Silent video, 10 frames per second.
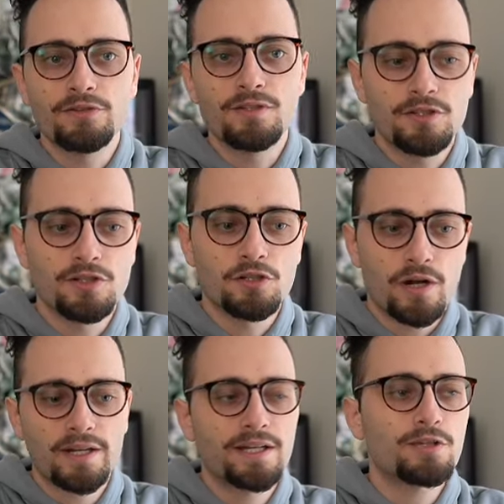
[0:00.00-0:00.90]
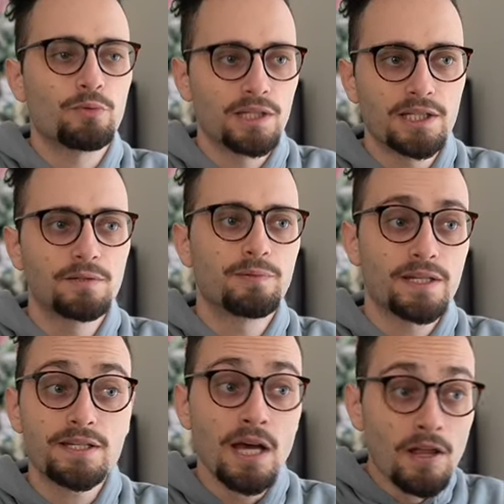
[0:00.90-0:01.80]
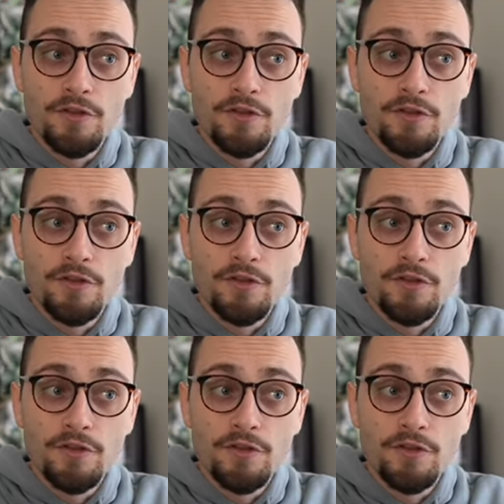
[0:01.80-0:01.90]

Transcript: to, to try to guess what Leela plays.